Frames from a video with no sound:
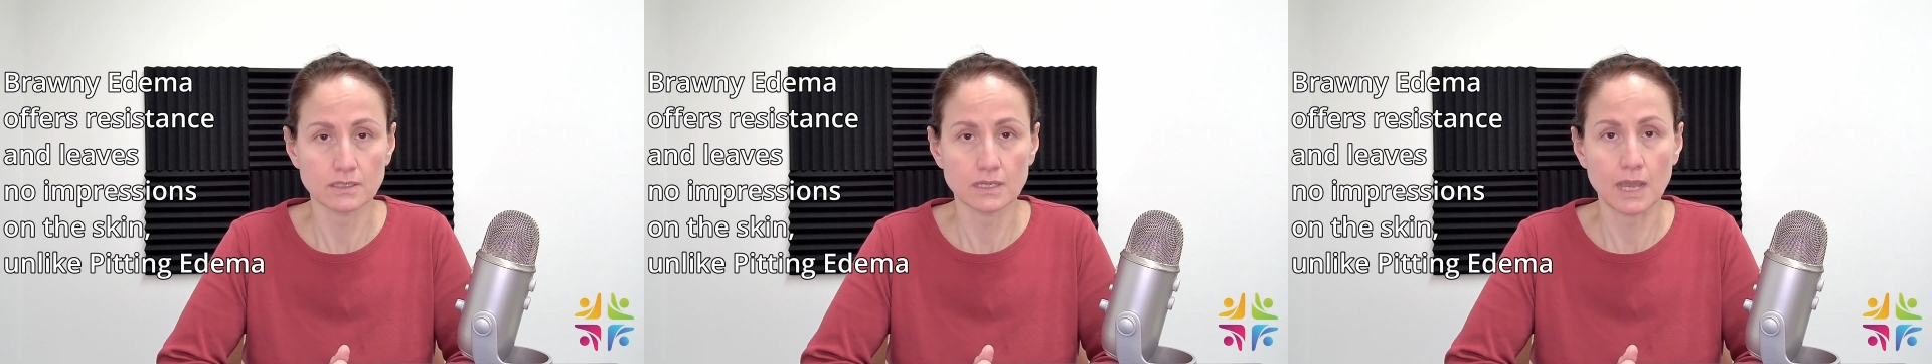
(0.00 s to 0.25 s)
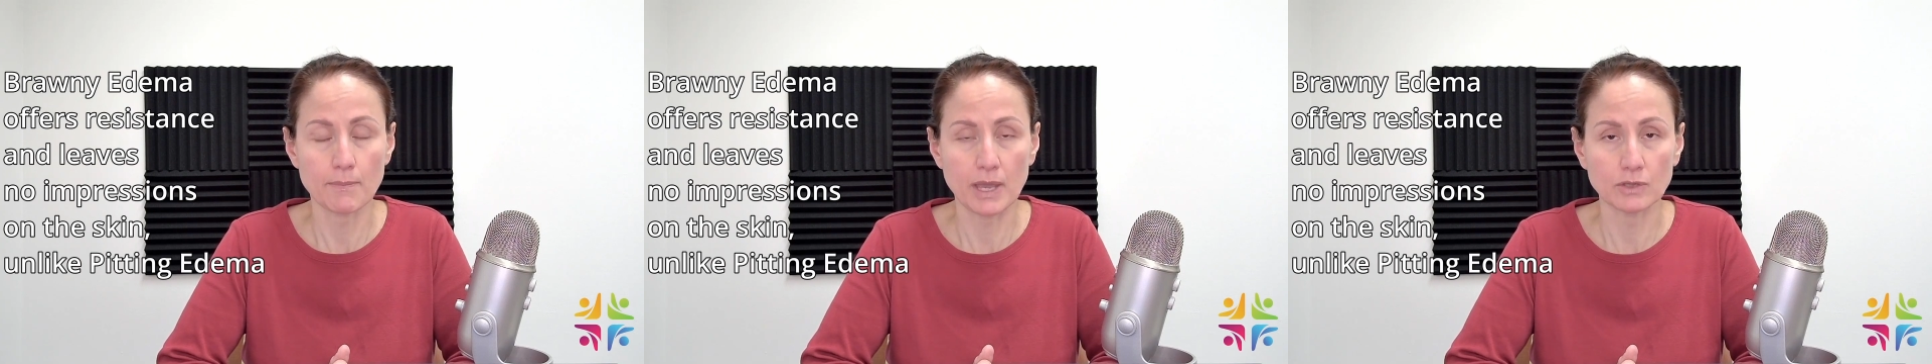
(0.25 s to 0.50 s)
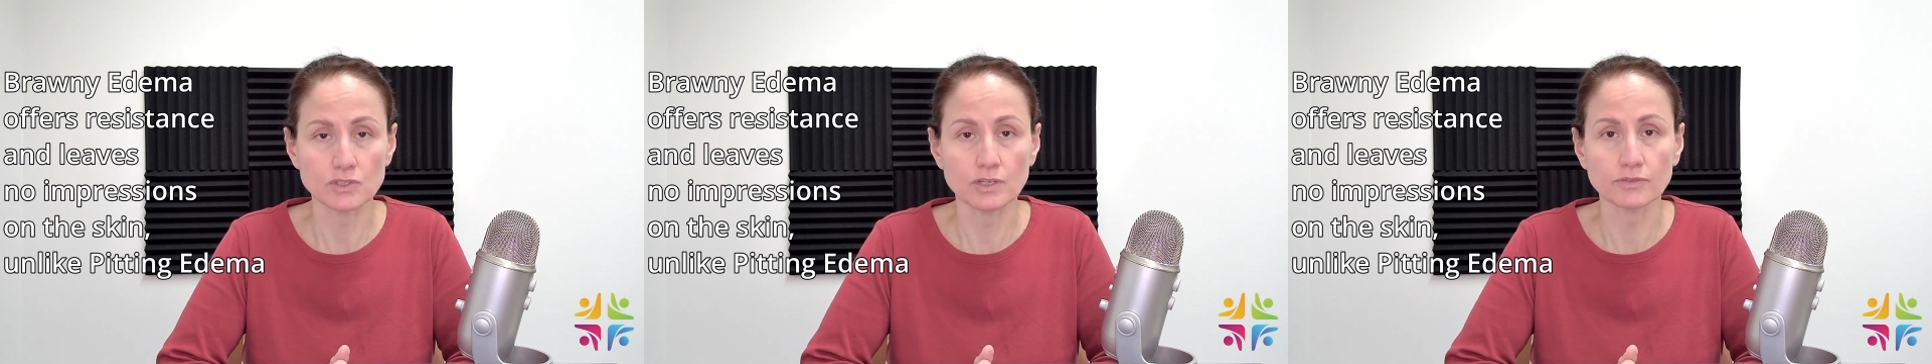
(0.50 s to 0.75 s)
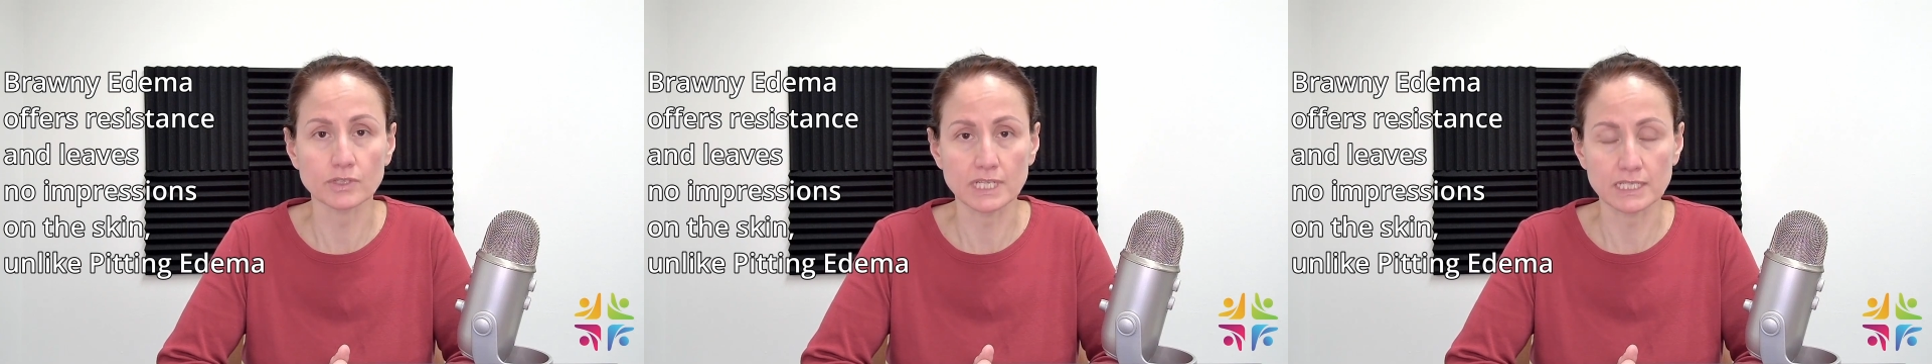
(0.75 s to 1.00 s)
amount
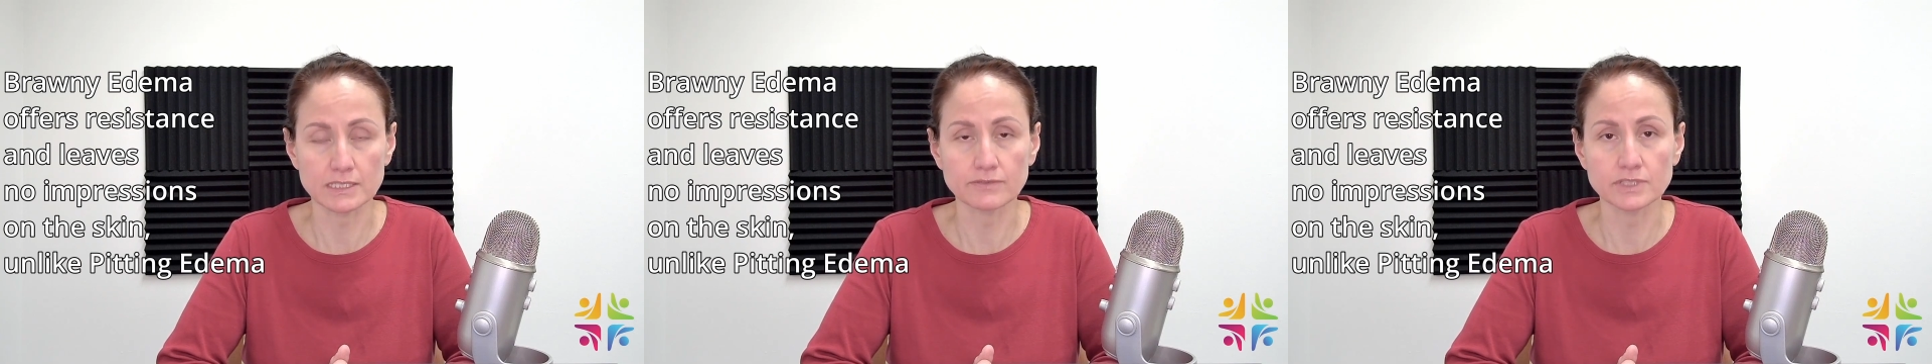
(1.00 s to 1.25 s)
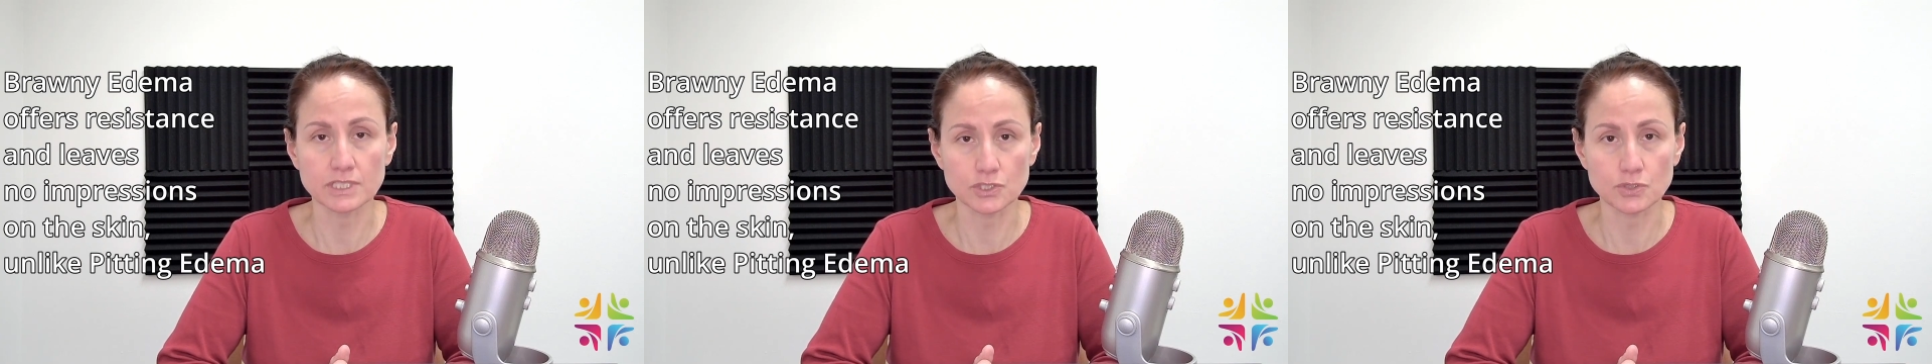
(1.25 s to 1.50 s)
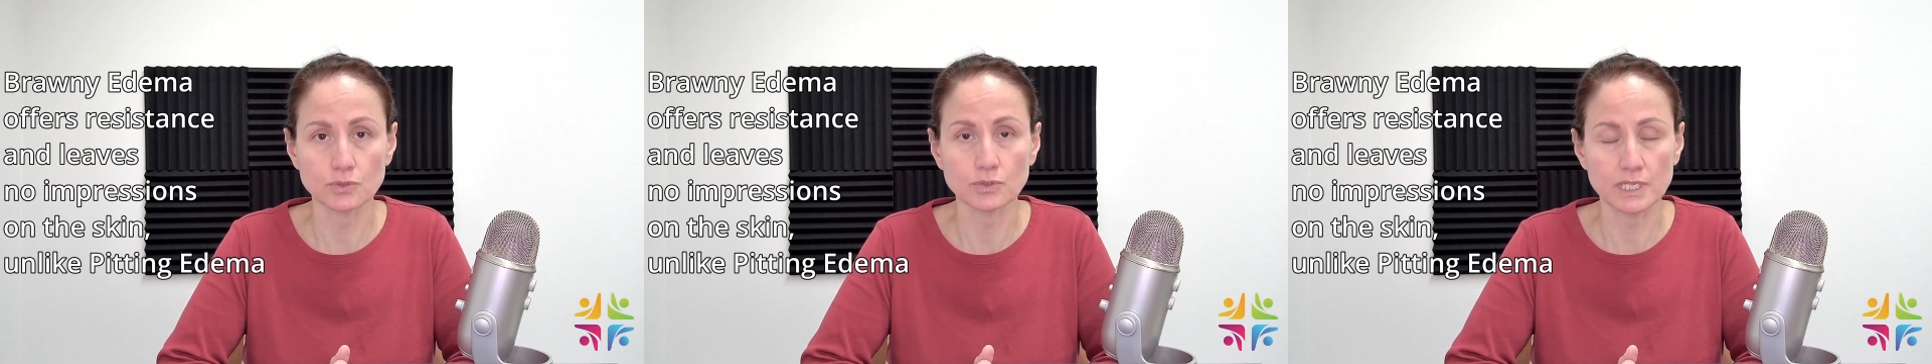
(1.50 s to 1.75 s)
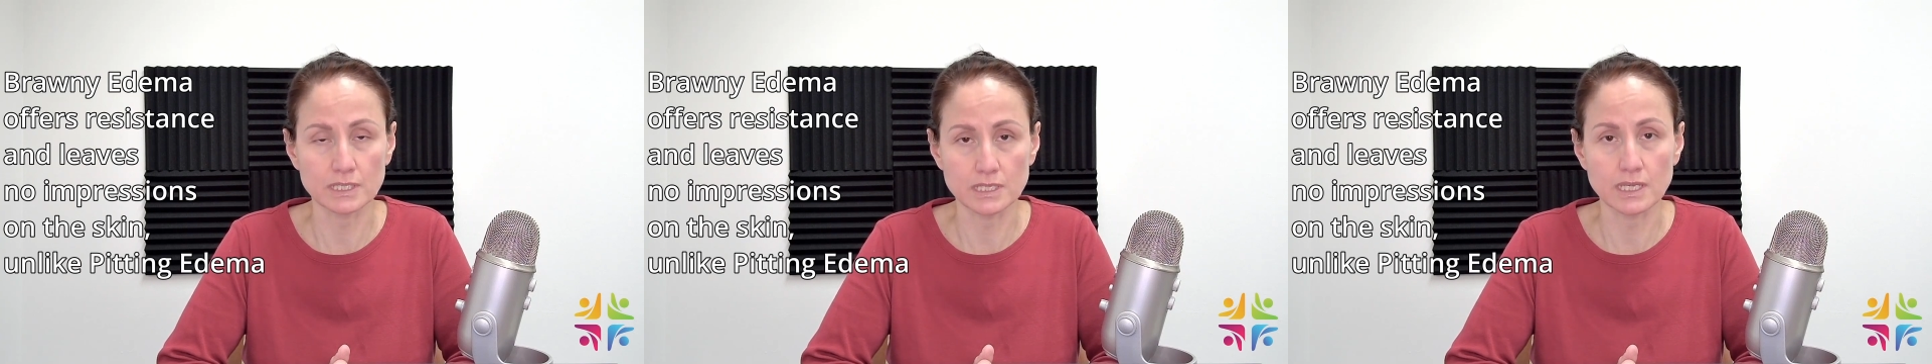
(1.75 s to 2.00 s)
of connective tissue
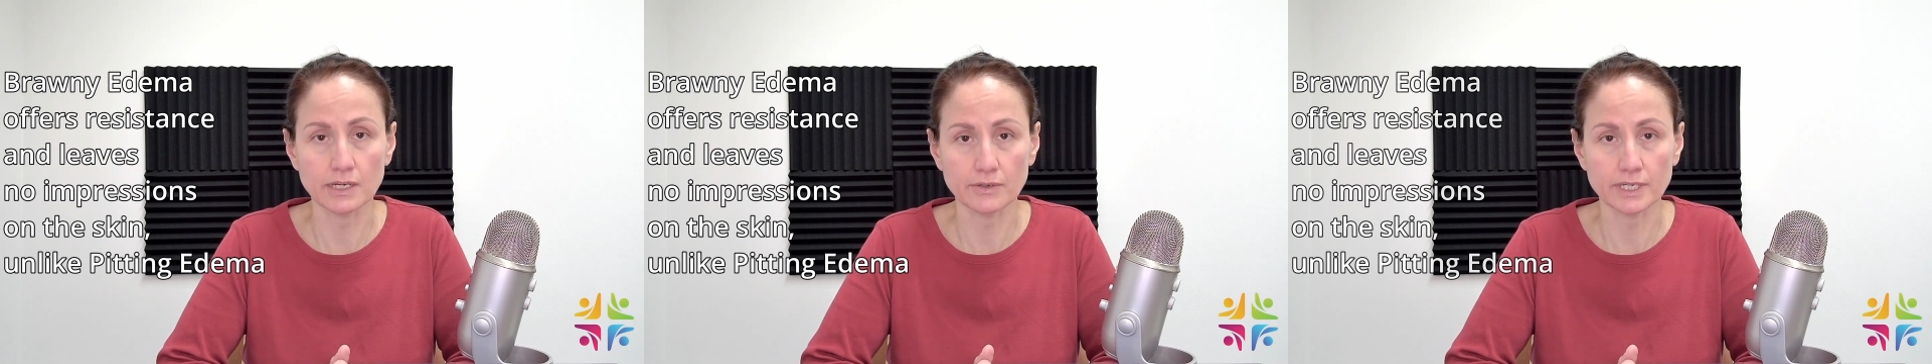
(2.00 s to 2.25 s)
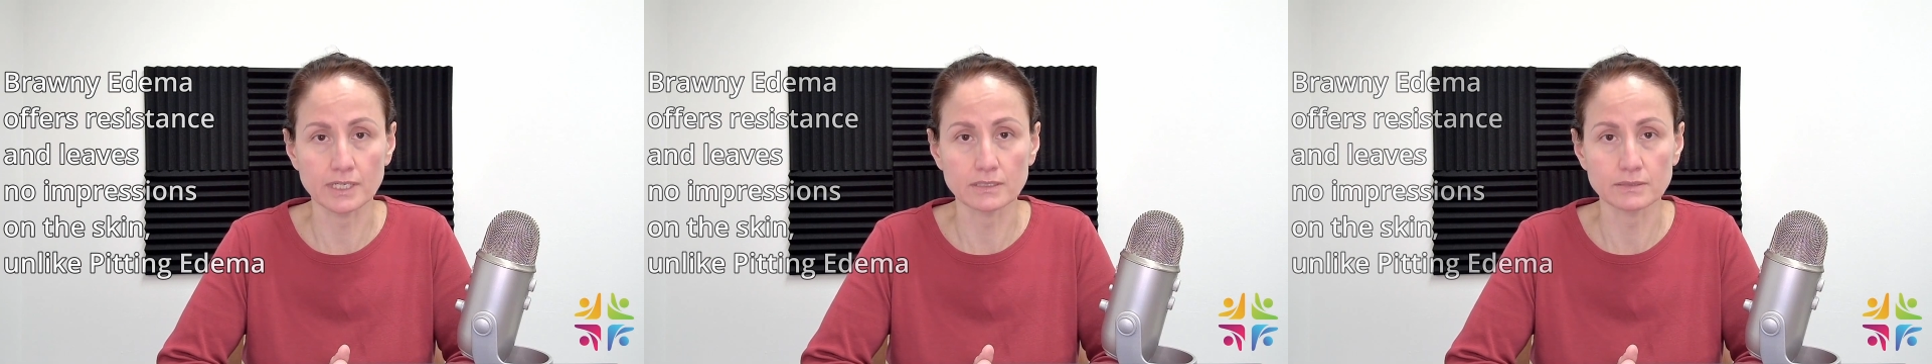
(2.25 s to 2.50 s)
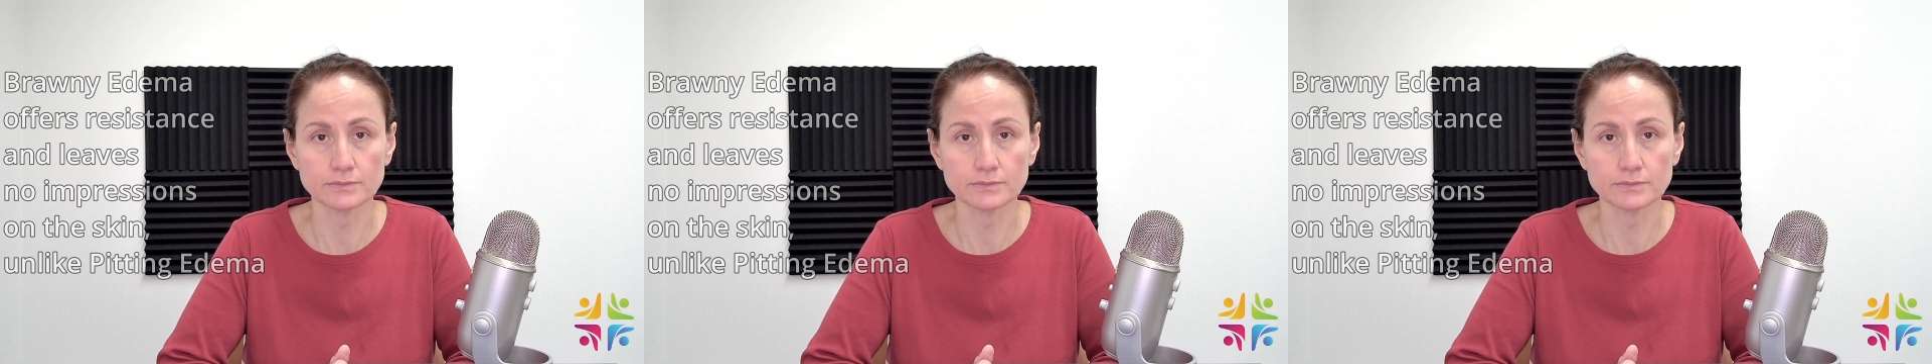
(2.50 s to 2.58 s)
in the area.